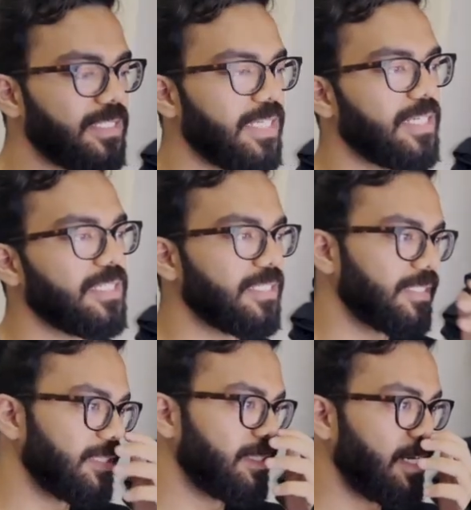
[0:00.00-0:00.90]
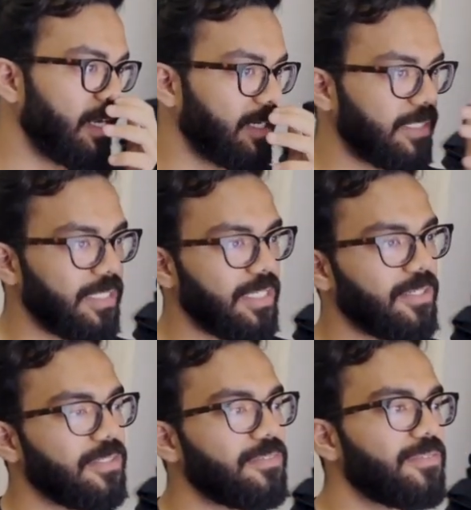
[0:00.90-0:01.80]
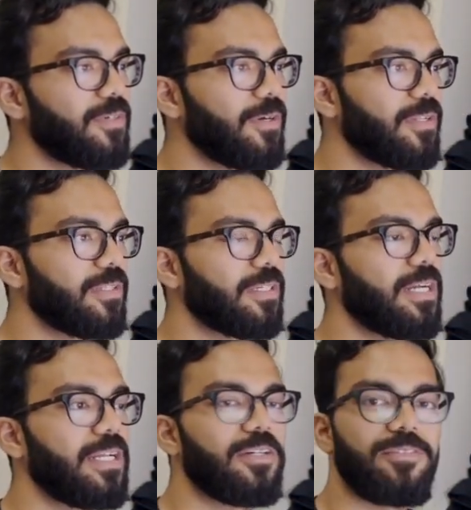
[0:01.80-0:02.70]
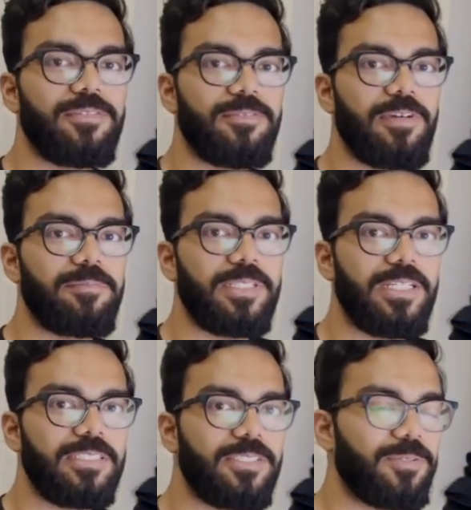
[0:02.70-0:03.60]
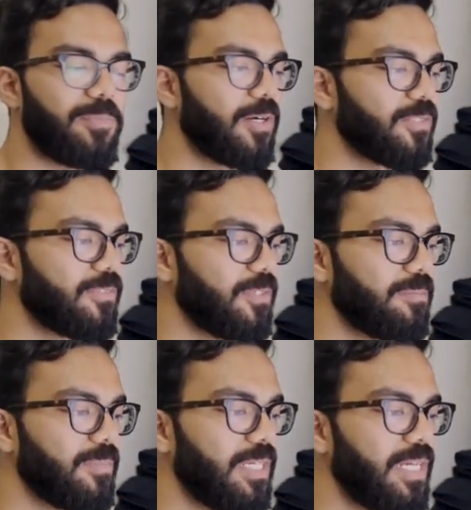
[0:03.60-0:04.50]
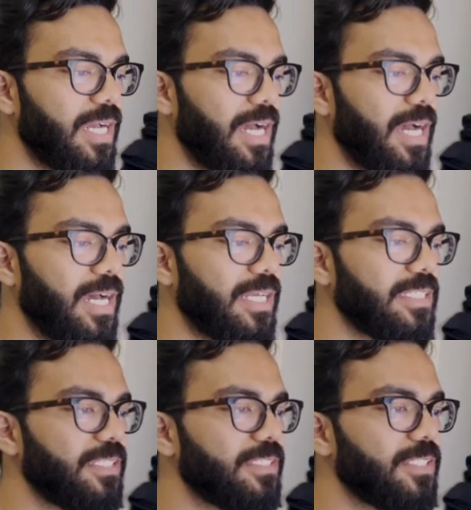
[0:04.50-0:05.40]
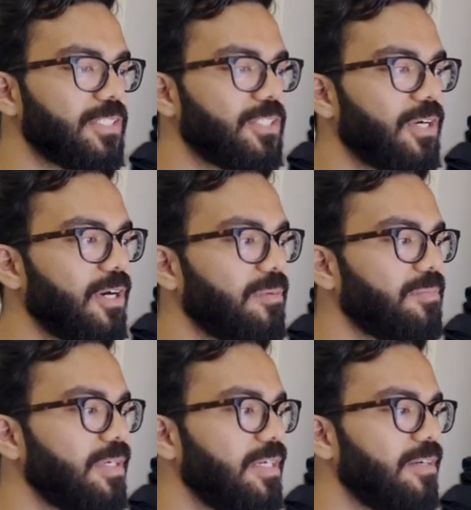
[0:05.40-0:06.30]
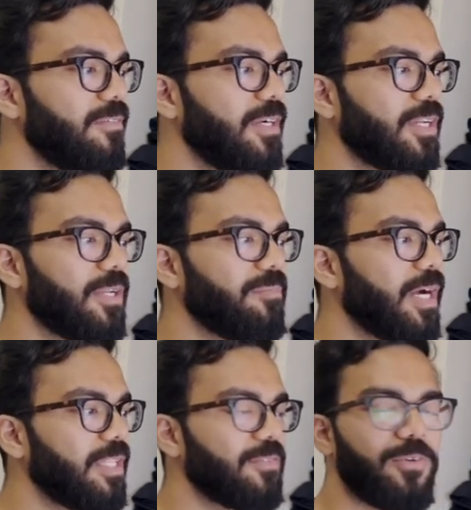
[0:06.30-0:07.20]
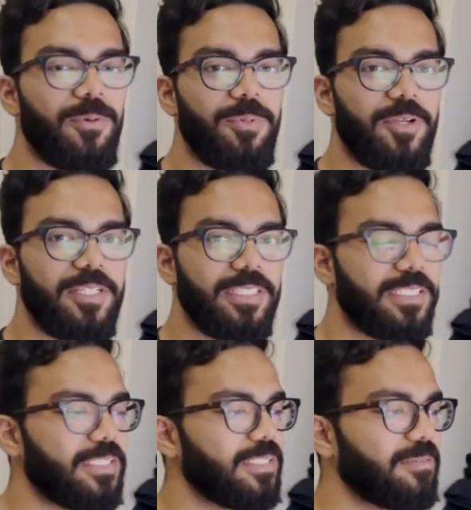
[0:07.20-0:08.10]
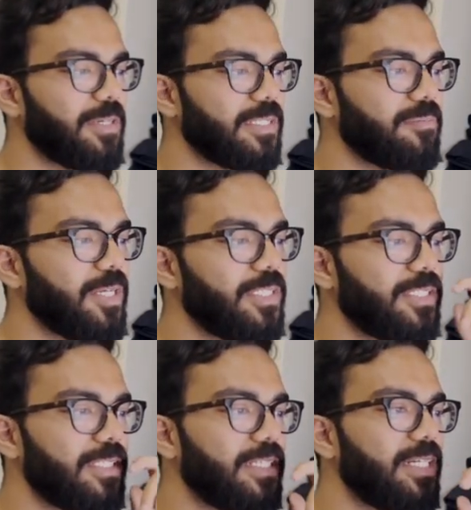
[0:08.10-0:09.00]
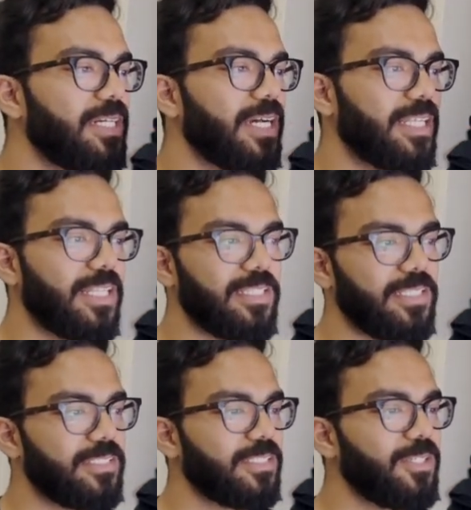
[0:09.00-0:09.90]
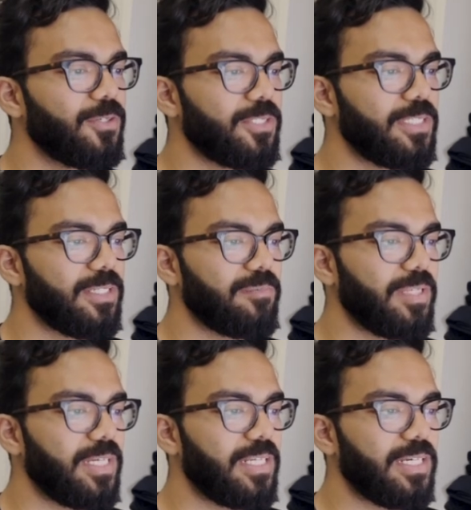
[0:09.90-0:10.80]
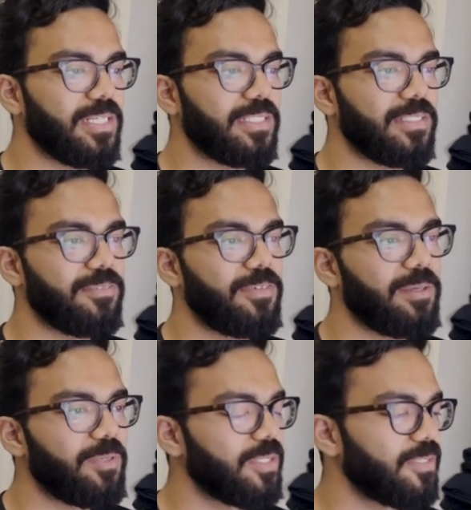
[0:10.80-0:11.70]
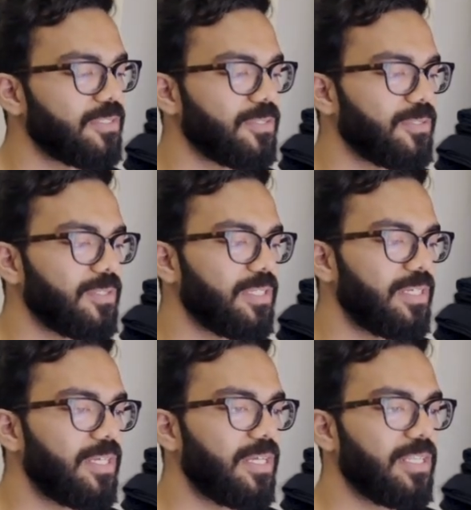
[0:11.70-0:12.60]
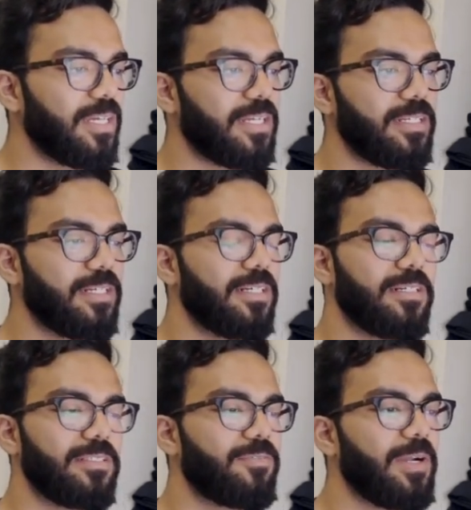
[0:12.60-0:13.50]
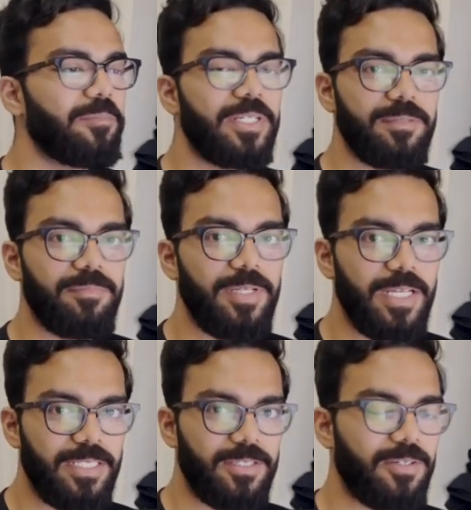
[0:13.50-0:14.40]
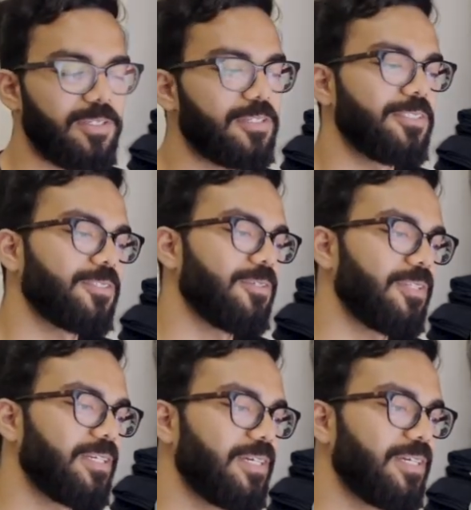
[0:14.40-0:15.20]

like the directory of all kind of websites to browse from, and there's a shop where you can buy the 4-point design system as I mentioned, and then there's a Notion template and a framework console, like the framework template called console,